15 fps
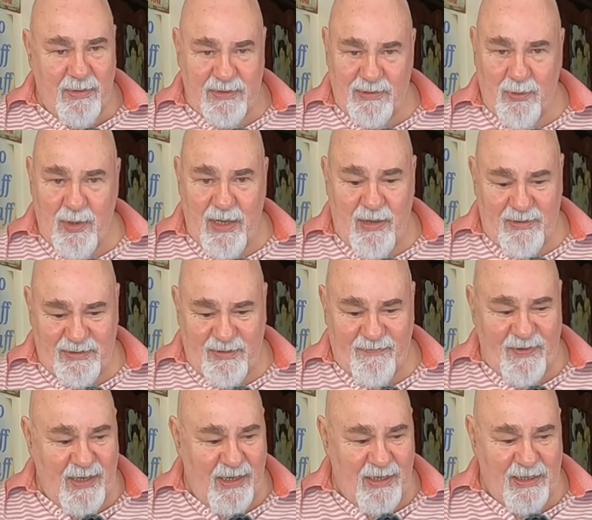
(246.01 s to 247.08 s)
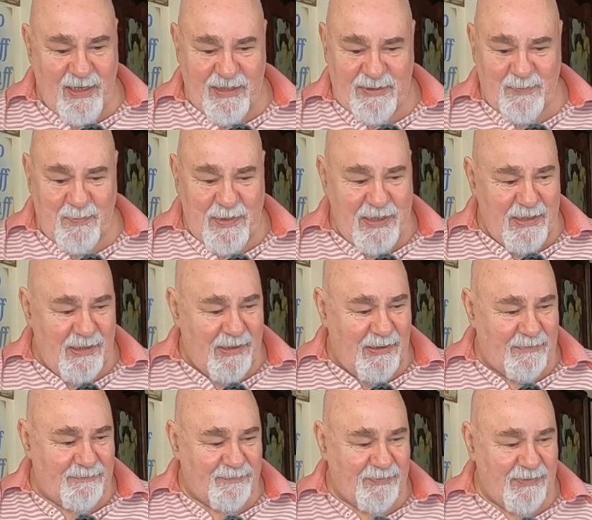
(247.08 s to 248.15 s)
But it's a very nice beer
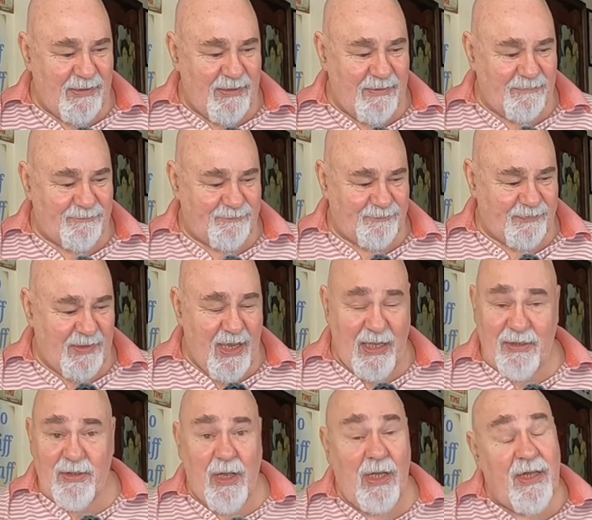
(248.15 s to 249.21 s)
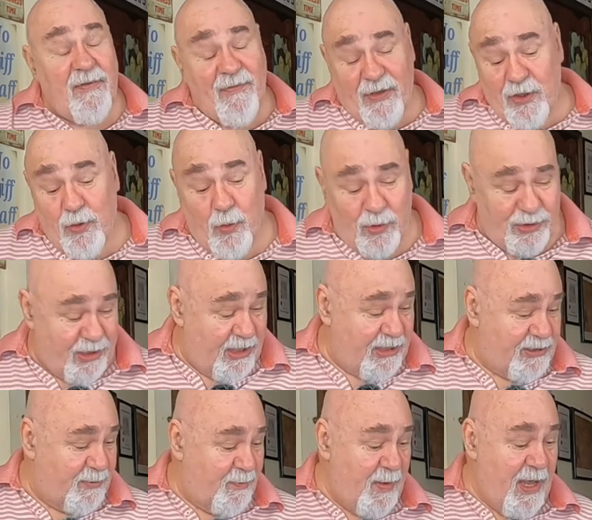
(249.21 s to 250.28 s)
that. I never knew what to
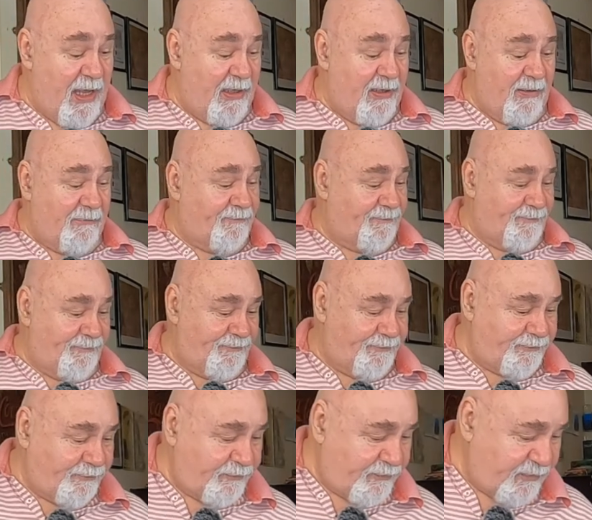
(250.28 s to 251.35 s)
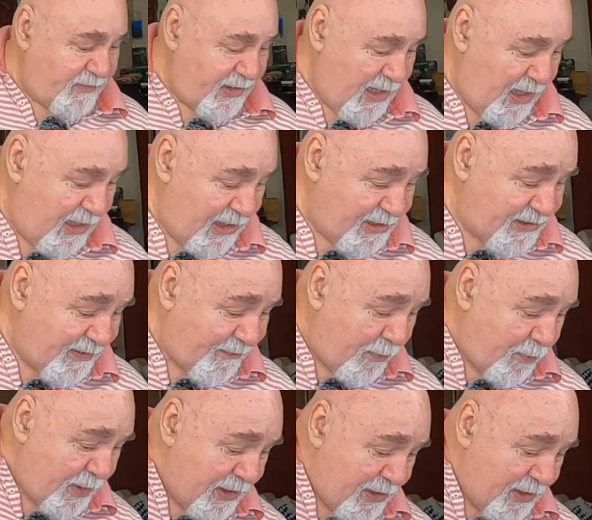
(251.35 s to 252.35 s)
expect. Let's have a